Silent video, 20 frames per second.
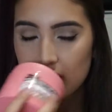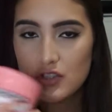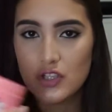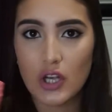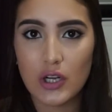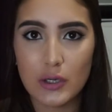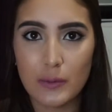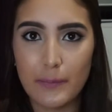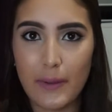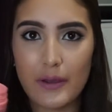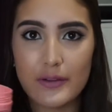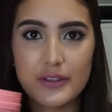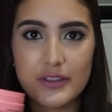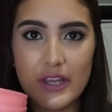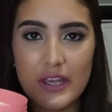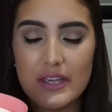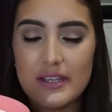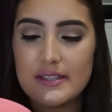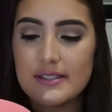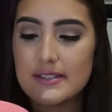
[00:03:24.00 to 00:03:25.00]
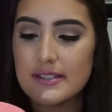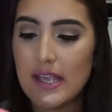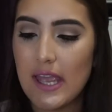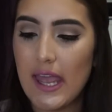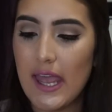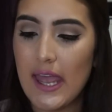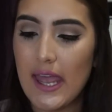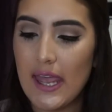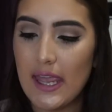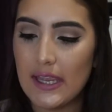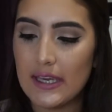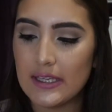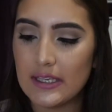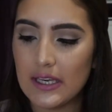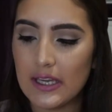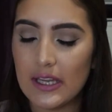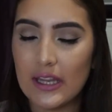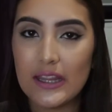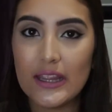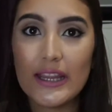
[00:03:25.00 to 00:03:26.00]
talk about this,
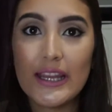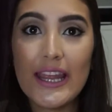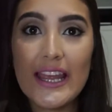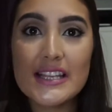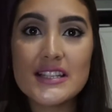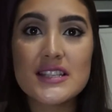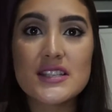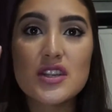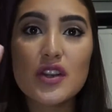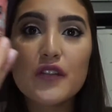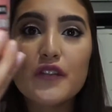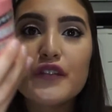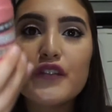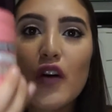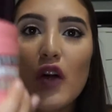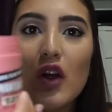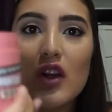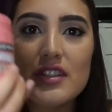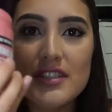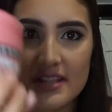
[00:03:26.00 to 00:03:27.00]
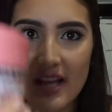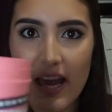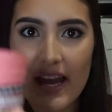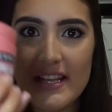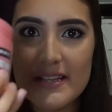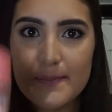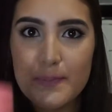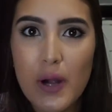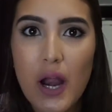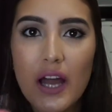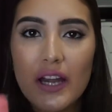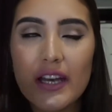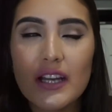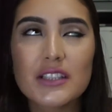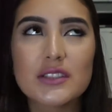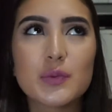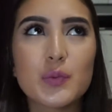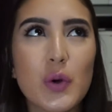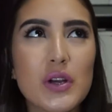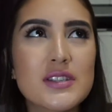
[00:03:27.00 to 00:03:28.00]
and it's the full-size
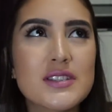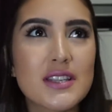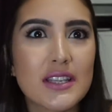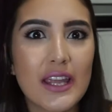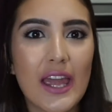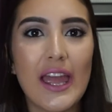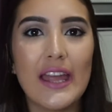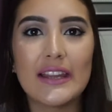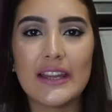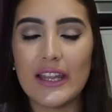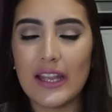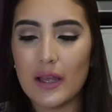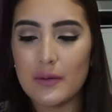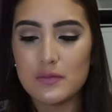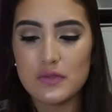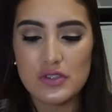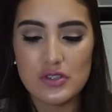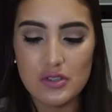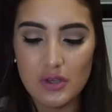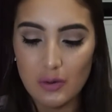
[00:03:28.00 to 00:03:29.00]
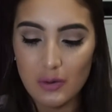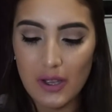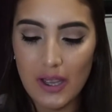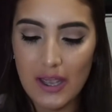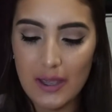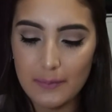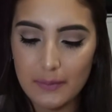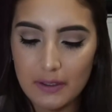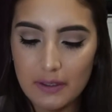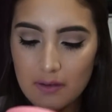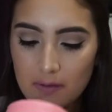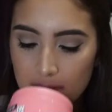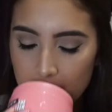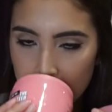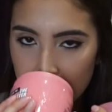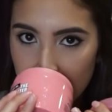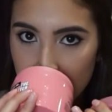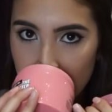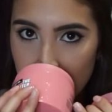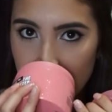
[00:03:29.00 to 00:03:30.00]
product once again. Like, I'm so happy,
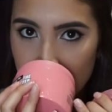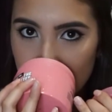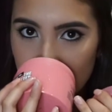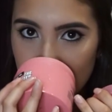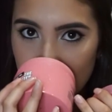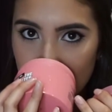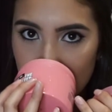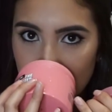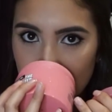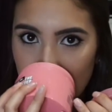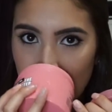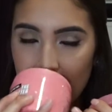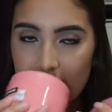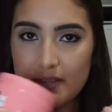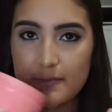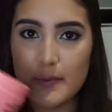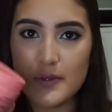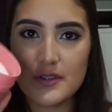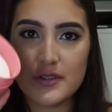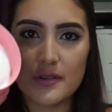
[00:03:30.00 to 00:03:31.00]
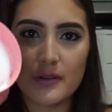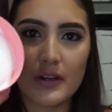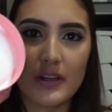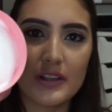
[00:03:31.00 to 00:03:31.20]
and it smells so